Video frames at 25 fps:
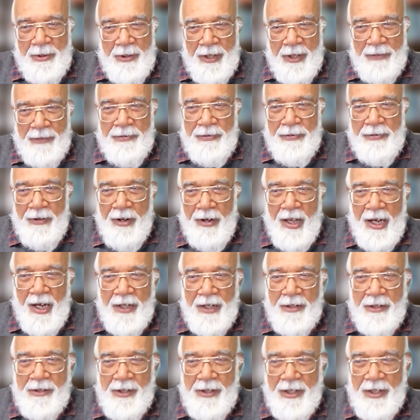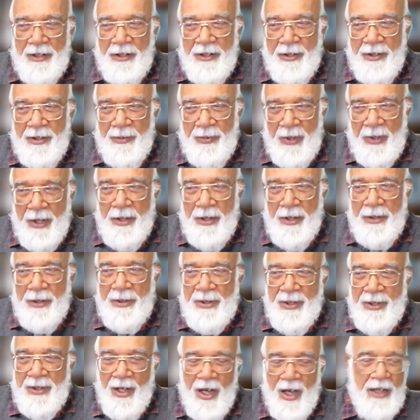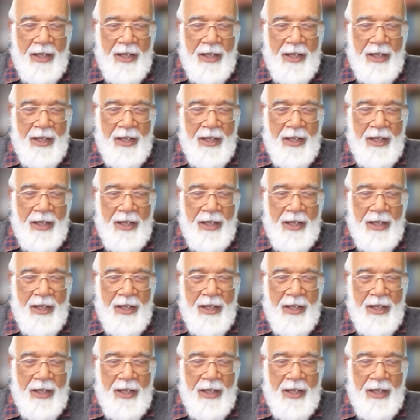reflect, and reverse